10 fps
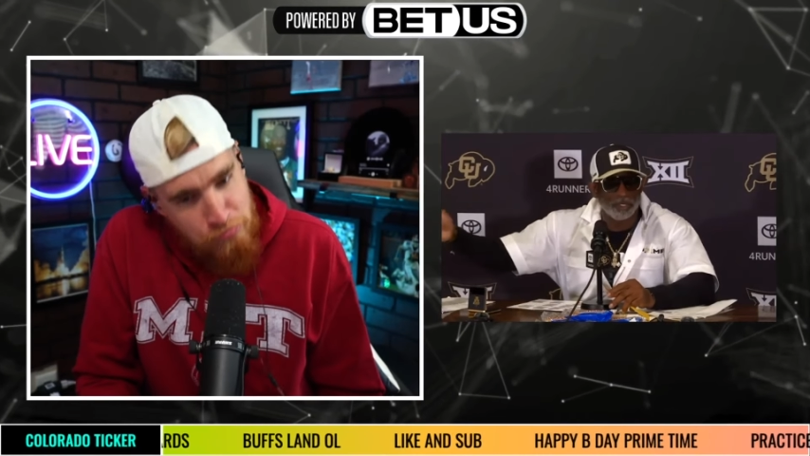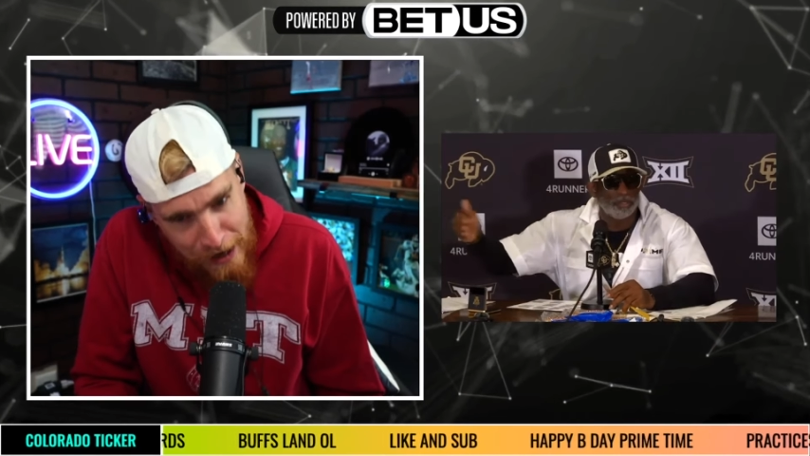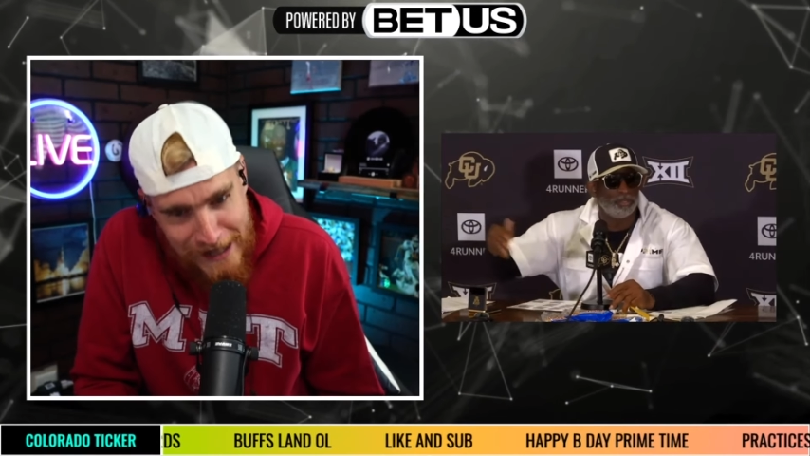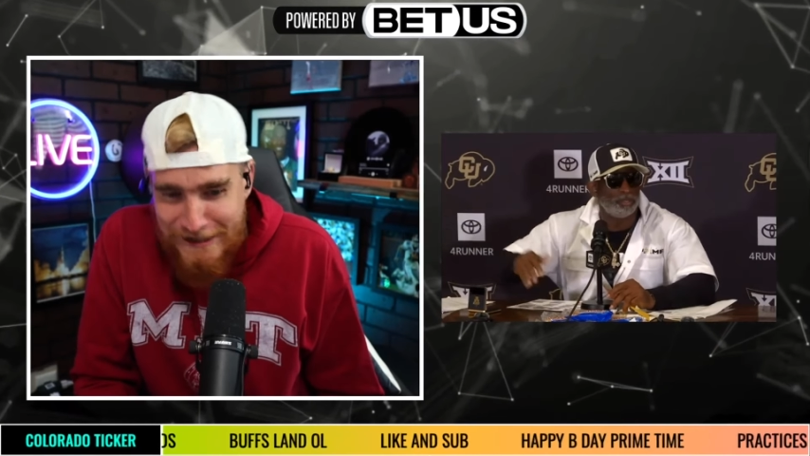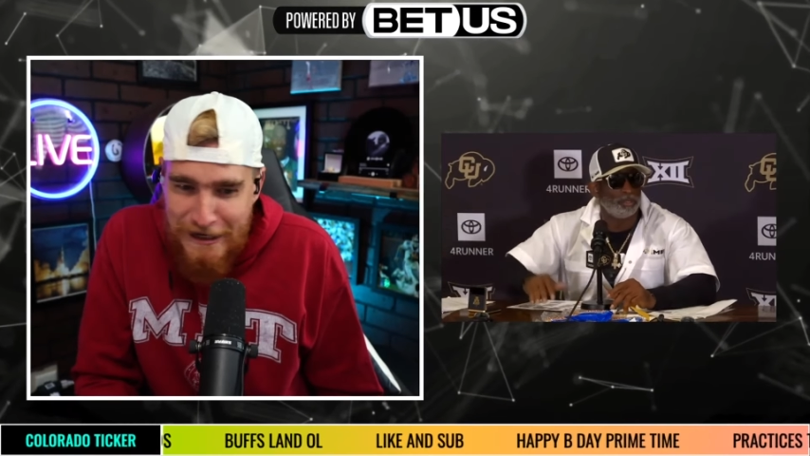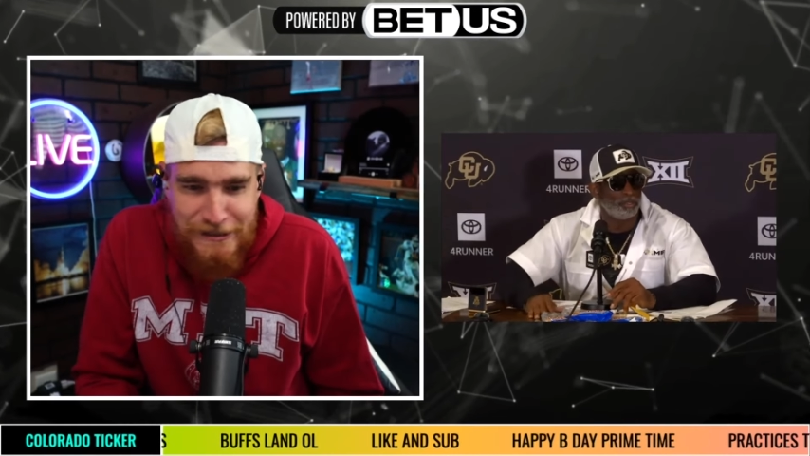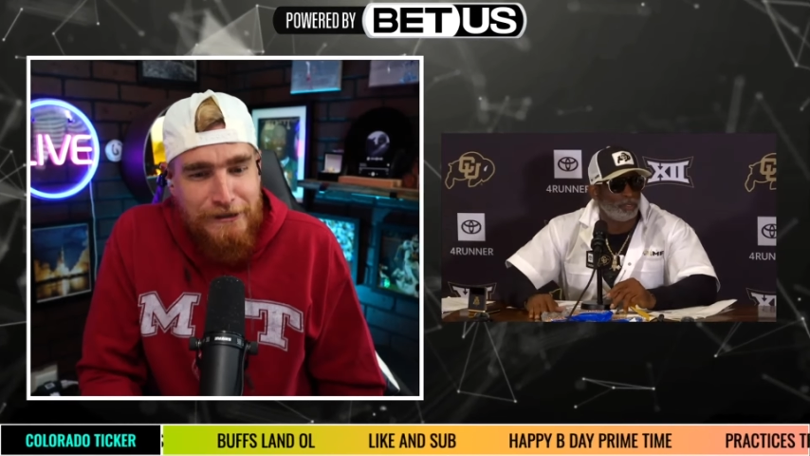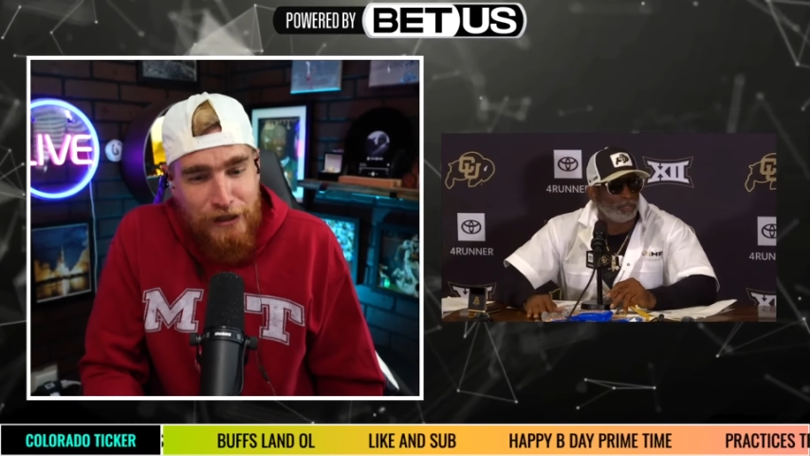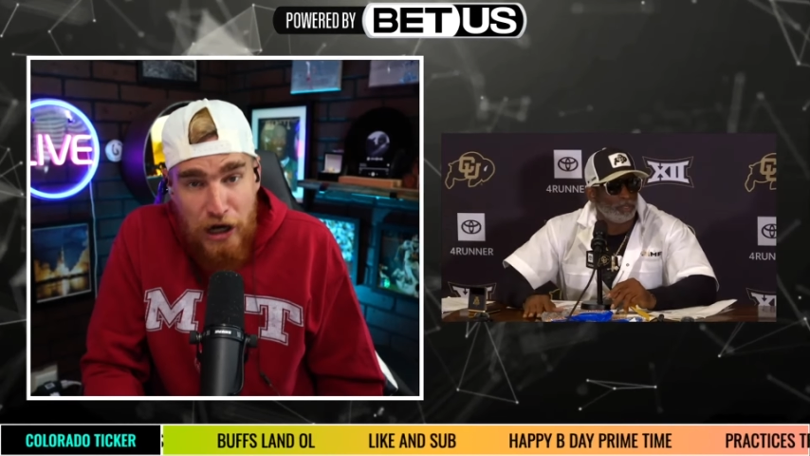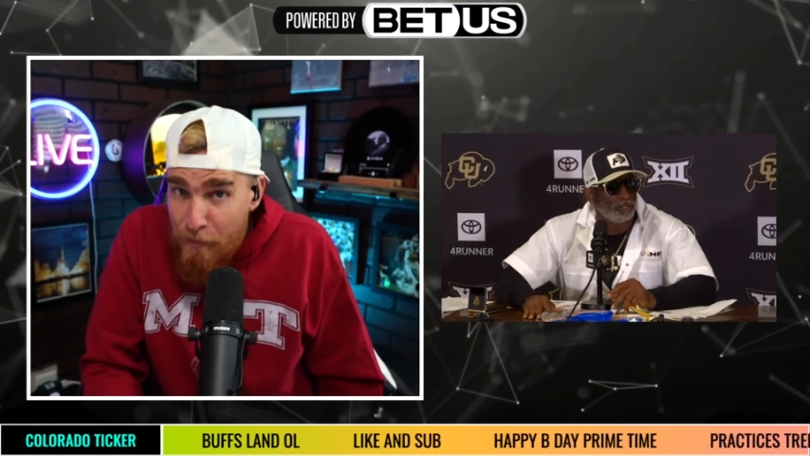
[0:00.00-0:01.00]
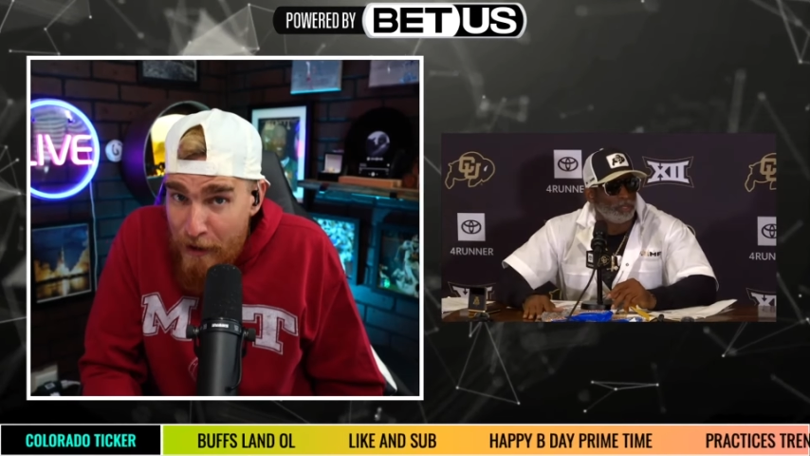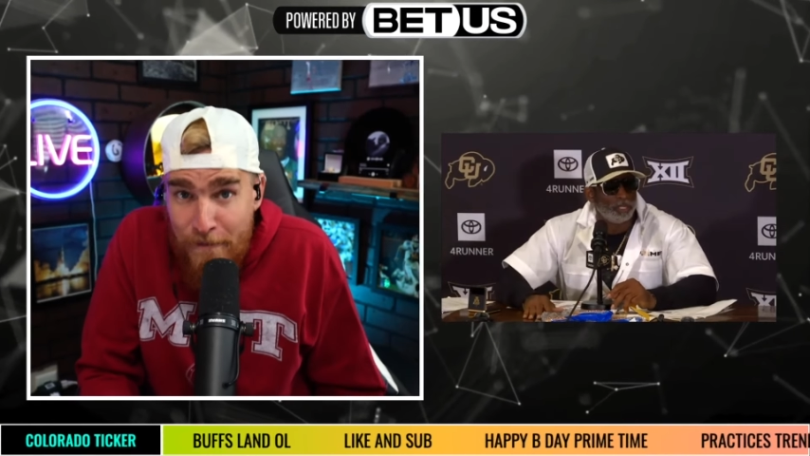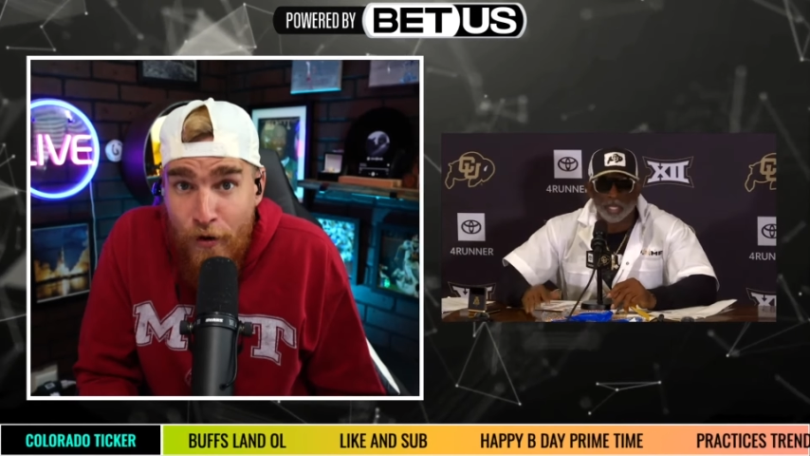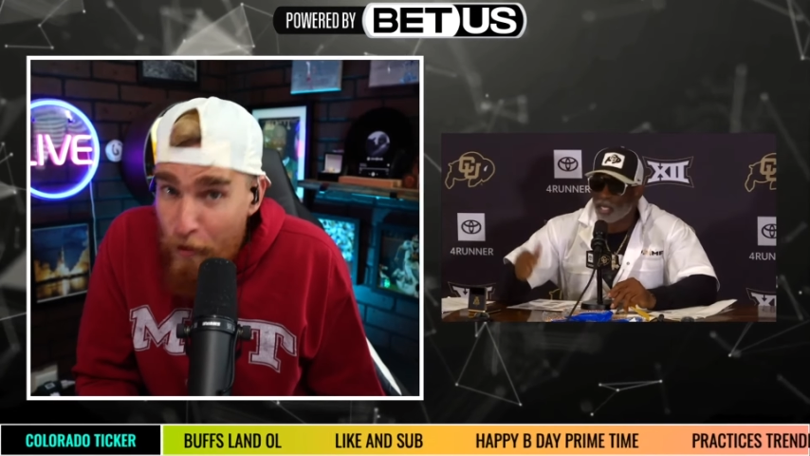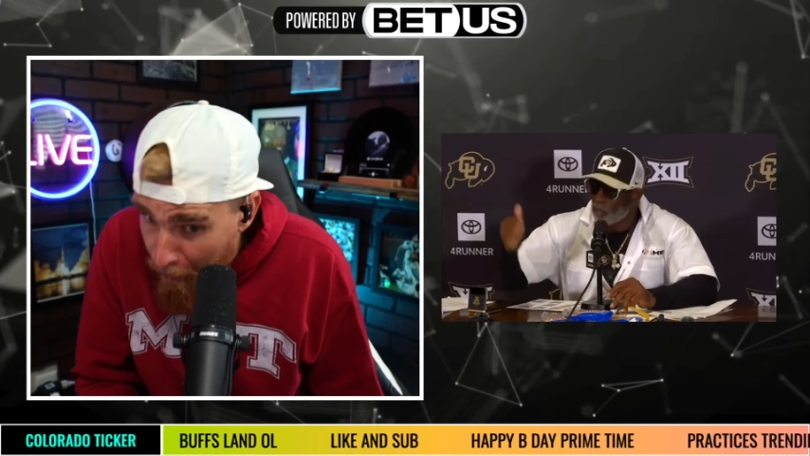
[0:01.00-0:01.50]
It's a little bit more